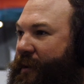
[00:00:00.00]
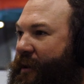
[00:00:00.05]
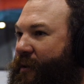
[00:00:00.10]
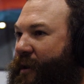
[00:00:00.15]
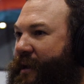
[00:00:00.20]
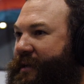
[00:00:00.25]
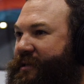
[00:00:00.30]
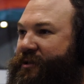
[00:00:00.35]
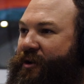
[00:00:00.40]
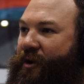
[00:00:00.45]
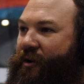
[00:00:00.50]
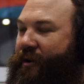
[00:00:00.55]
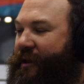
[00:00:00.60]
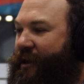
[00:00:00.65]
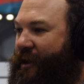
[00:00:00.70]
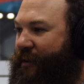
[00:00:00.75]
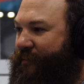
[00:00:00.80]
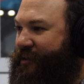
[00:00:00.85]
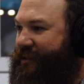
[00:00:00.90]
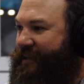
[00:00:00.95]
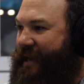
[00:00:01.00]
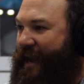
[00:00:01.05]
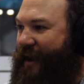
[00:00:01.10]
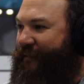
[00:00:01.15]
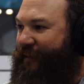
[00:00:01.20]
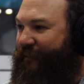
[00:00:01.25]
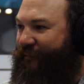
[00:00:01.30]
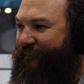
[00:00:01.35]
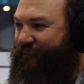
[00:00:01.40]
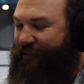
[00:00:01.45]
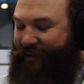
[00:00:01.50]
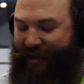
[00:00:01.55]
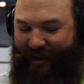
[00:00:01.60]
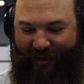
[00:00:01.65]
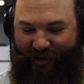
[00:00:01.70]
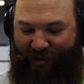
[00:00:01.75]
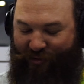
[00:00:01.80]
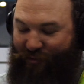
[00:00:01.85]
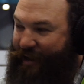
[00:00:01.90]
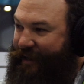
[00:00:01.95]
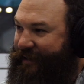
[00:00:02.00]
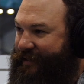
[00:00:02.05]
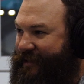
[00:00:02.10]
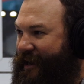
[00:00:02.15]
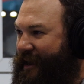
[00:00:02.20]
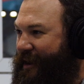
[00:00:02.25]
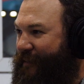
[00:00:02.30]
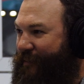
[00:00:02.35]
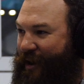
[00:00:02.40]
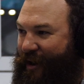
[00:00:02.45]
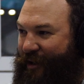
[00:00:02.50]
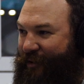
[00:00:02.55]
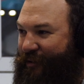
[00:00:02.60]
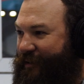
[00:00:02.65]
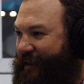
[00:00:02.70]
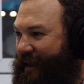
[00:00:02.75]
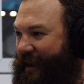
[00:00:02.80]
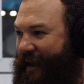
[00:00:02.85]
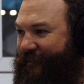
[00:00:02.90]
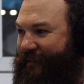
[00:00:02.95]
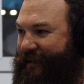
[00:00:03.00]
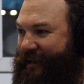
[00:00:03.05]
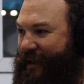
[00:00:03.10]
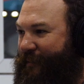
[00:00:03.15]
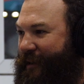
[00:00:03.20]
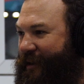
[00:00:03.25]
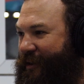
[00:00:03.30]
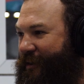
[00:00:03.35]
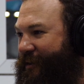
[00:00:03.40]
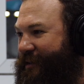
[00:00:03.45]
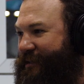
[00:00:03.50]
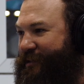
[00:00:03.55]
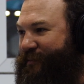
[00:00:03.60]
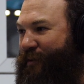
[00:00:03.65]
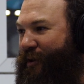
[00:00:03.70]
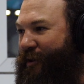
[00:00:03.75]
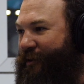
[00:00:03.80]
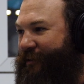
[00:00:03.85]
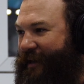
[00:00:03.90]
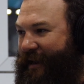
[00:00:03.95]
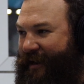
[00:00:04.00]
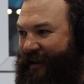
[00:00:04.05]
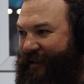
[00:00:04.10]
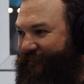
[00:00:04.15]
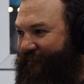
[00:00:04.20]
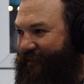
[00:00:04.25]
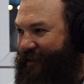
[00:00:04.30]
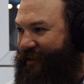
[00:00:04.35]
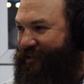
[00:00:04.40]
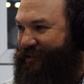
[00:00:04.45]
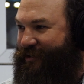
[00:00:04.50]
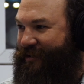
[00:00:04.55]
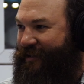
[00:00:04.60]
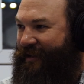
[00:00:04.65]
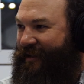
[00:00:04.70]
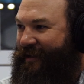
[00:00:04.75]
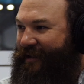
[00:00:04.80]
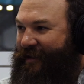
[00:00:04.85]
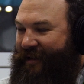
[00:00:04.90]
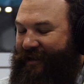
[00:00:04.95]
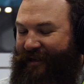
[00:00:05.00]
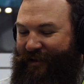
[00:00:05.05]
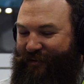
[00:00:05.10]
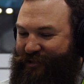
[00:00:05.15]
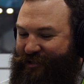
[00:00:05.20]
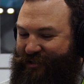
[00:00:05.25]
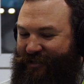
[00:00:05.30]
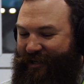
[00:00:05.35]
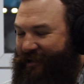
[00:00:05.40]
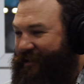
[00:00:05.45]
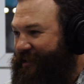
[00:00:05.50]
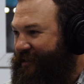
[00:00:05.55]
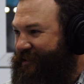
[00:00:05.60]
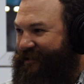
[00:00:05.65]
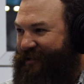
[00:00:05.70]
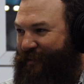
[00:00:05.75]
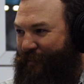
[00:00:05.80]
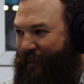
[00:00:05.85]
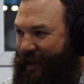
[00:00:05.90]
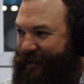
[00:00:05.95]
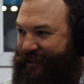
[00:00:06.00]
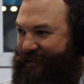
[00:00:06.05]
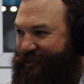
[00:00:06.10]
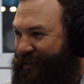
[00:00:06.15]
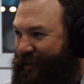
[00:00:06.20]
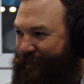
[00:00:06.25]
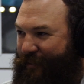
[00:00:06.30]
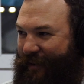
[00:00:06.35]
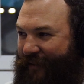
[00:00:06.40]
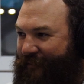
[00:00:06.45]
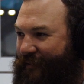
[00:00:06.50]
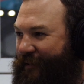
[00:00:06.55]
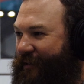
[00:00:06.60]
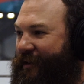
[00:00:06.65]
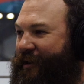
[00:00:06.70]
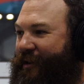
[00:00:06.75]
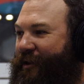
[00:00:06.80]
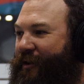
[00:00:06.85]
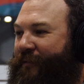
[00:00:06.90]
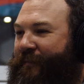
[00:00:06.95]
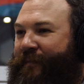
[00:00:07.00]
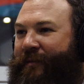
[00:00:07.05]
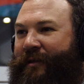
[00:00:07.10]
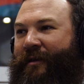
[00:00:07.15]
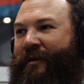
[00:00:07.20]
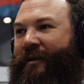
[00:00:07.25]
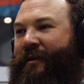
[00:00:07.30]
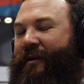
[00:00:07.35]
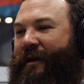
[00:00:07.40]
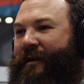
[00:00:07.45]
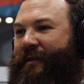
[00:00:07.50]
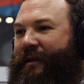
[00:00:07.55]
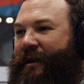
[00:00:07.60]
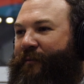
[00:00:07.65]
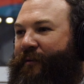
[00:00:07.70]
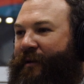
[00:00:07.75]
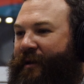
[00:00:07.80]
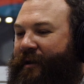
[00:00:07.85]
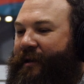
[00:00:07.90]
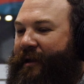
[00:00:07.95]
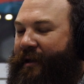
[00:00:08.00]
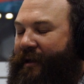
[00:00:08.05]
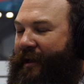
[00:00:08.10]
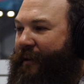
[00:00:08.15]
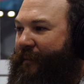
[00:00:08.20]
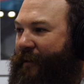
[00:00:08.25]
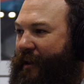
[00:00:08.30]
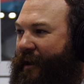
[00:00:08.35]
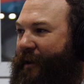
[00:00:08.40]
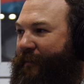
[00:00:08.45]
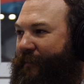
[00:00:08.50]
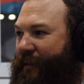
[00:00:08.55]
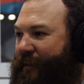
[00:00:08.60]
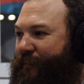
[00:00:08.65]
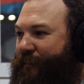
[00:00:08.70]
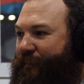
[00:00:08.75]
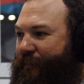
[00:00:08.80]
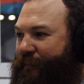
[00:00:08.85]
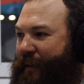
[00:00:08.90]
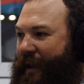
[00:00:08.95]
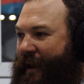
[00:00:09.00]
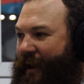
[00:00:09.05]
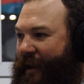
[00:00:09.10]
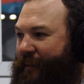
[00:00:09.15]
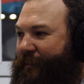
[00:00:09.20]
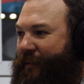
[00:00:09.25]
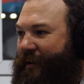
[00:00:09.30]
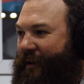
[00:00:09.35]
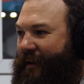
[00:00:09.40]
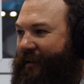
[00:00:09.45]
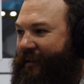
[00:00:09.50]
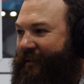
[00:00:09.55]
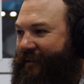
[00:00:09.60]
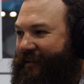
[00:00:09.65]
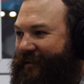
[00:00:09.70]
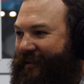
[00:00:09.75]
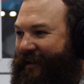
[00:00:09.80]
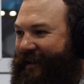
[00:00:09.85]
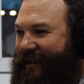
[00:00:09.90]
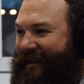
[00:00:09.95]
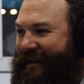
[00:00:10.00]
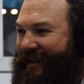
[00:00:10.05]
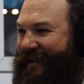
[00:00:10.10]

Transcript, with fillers: me. I saw him just having a like great time hollering every time he caught a small, tiny fish. Yeah. He was just like, this is the best trip ever, you know? And then I'm like, I'm in Panama, like